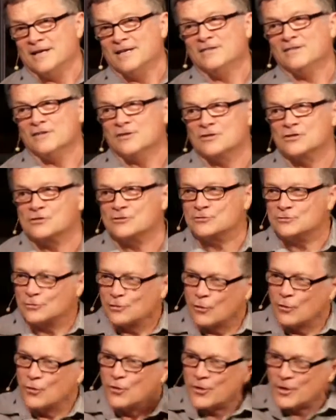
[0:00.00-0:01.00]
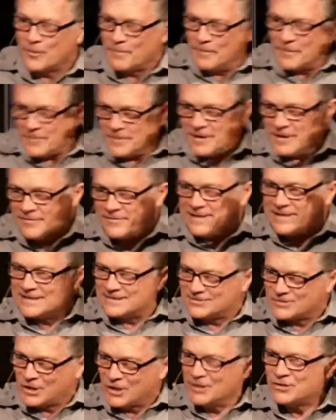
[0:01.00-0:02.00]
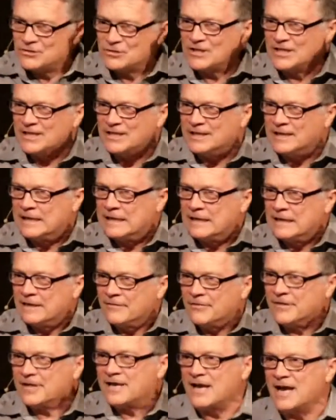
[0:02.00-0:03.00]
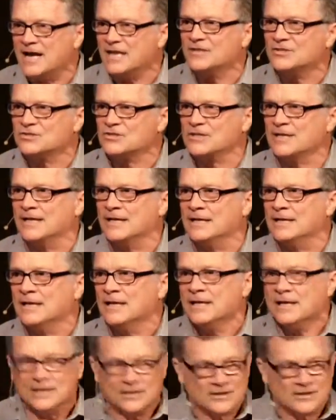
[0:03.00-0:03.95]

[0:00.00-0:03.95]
In the storm, the intensity. The guys said